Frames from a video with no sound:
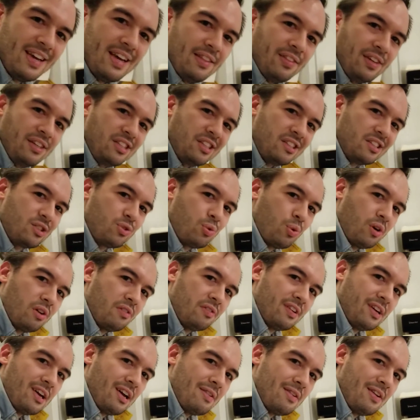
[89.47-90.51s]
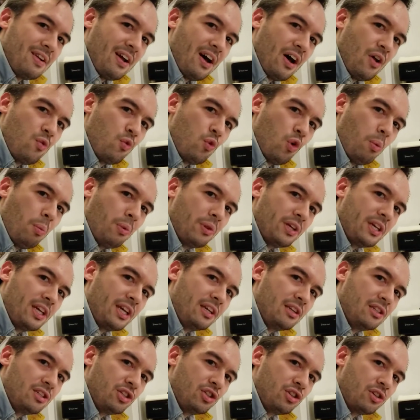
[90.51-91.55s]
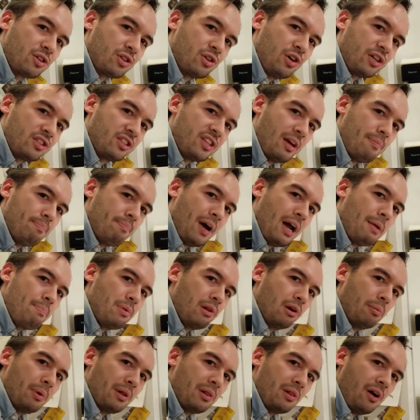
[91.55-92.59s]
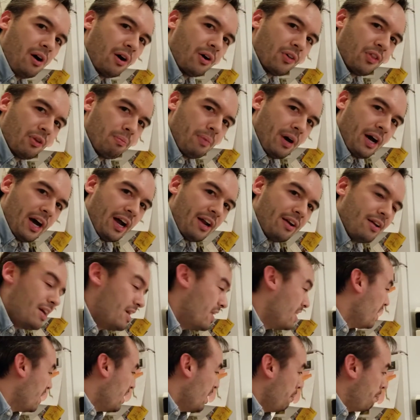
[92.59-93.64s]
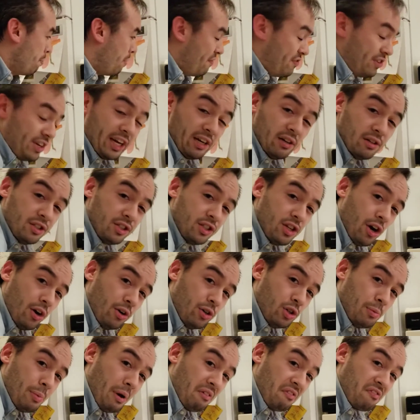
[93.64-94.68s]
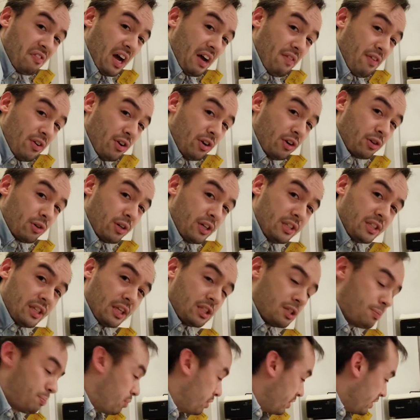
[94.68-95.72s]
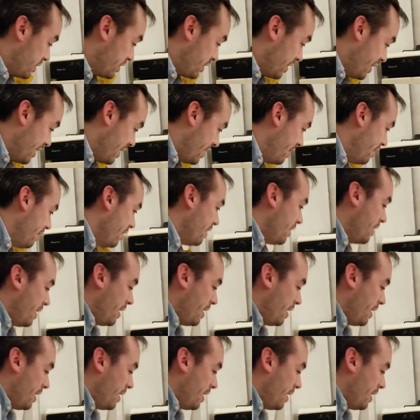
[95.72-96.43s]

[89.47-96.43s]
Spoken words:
This is sort of a not normal heat, so your cook time might be a little bit longer than mine. But if you can get your stone to about 500 degrees, that's pretty good.